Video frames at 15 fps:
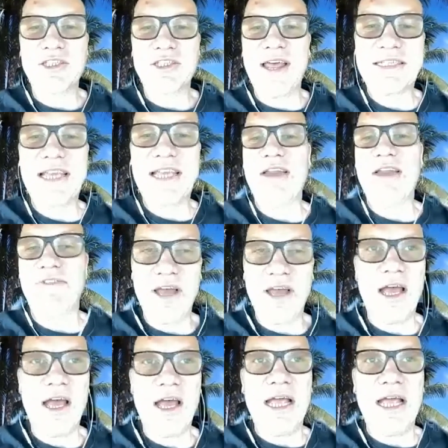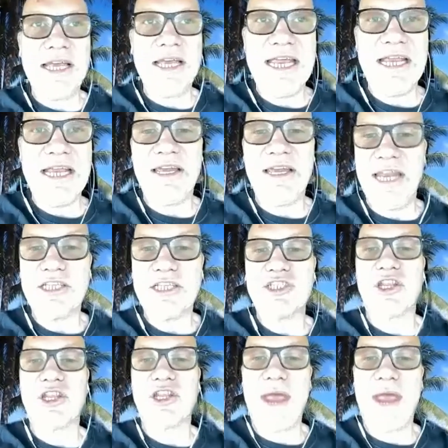So that's kind of a neat
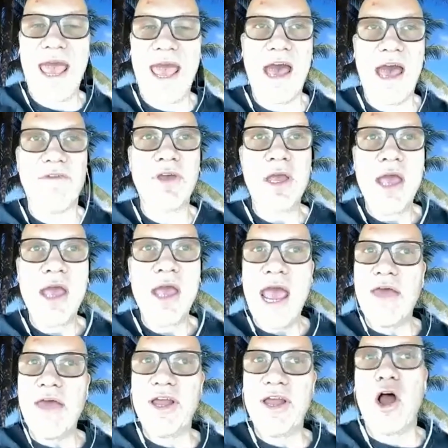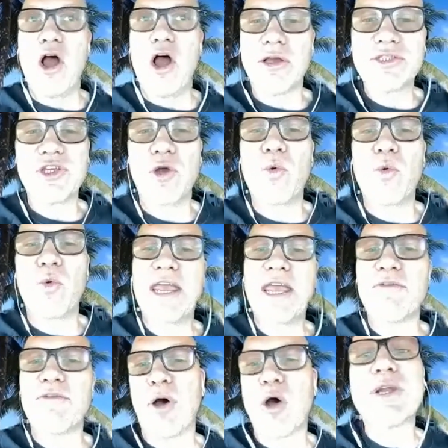niche that we have. And then also we
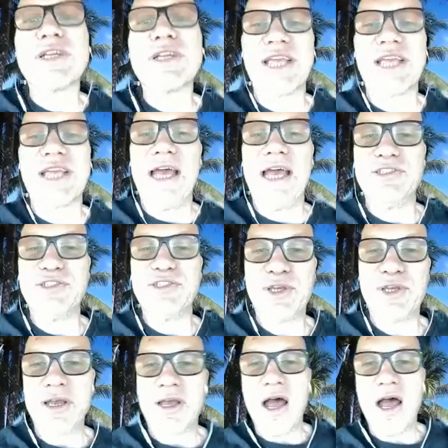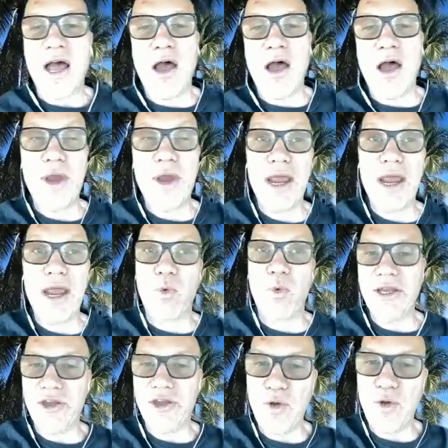give bonus ads.
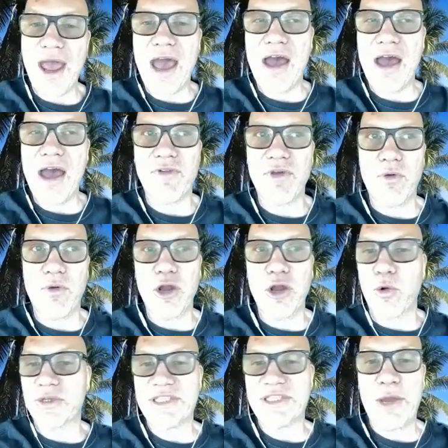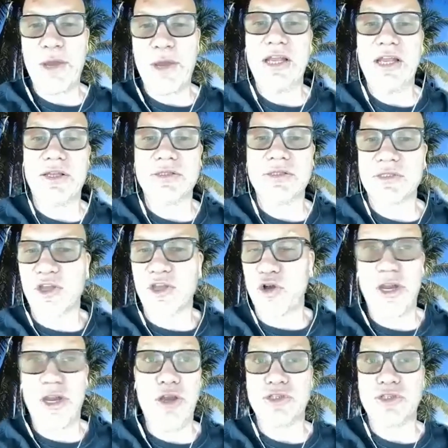We do have, we say we get
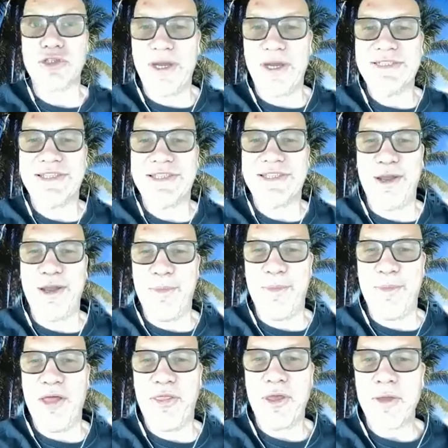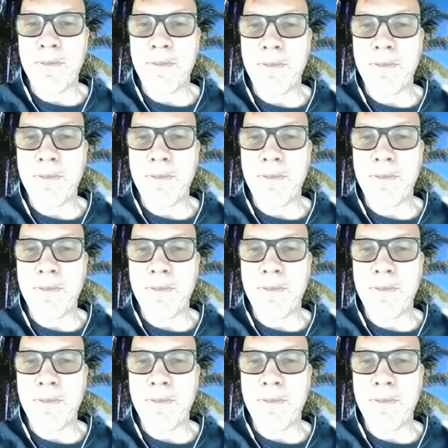30 new screens in a month.